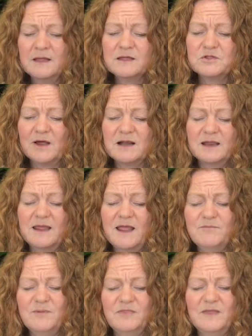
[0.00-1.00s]
Jacqueline
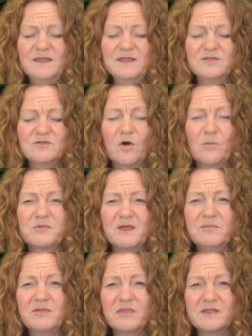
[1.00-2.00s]
gave me the top
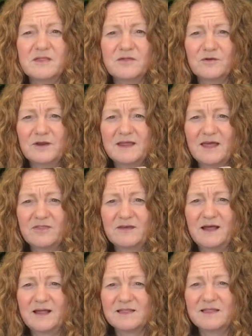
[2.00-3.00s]
tip that this is going to gather
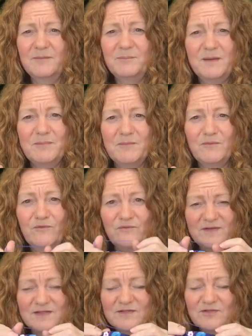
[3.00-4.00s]
nicely and be a bit more
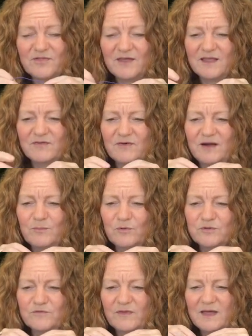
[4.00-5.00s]
fitted, so thank you very
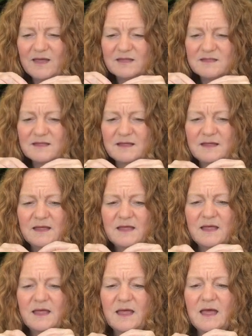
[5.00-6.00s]
much for that.
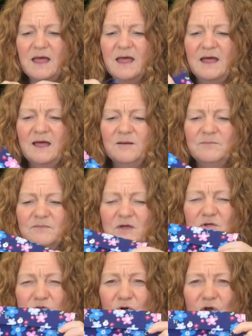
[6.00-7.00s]
It
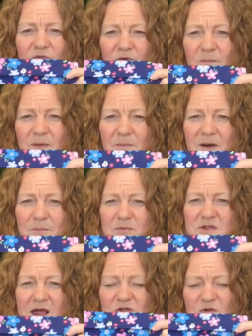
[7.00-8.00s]
should offer a bit better
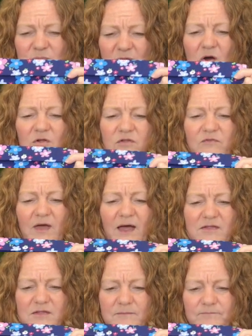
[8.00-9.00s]
protection because of
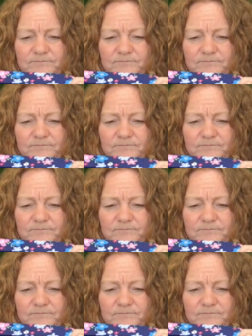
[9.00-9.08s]
that.